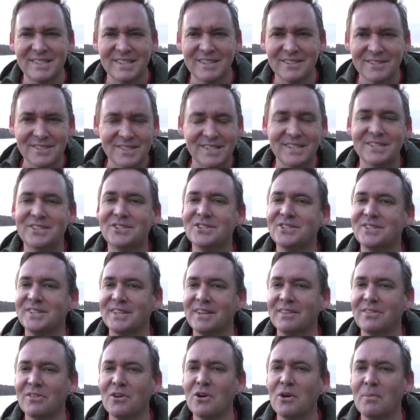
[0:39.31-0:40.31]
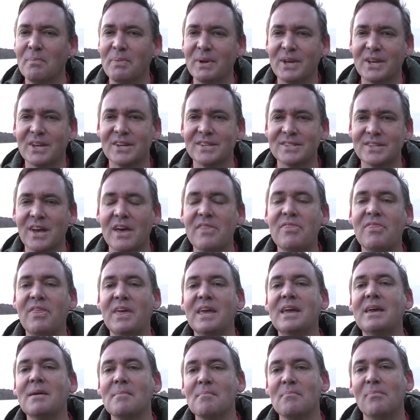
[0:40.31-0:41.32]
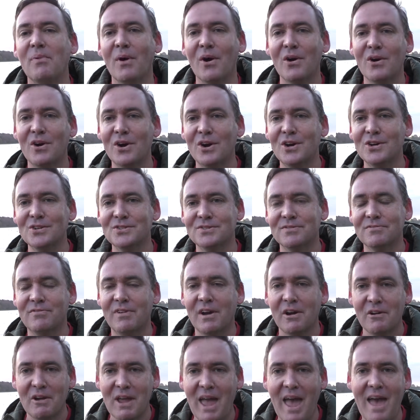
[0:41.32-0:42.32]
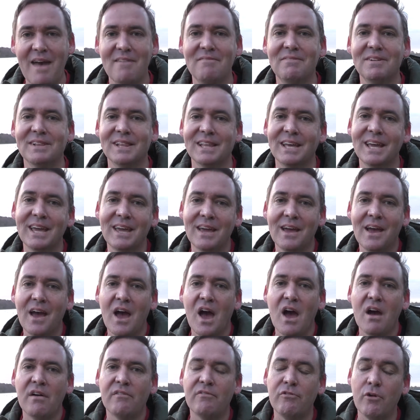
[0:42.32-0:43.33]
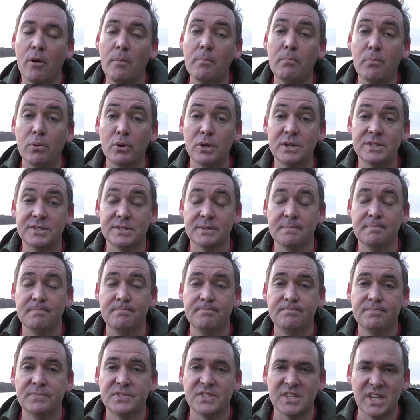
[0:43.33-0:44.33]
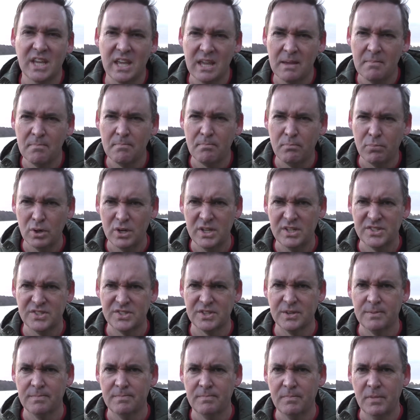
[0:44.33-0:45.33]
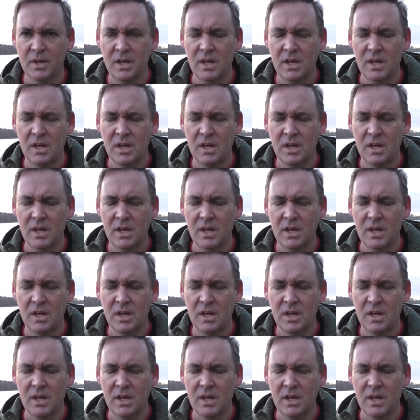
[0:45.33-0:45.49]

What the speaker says: And it was an interesting thought because I think it borrows very heavily from Buddhism. See, in Buddhism,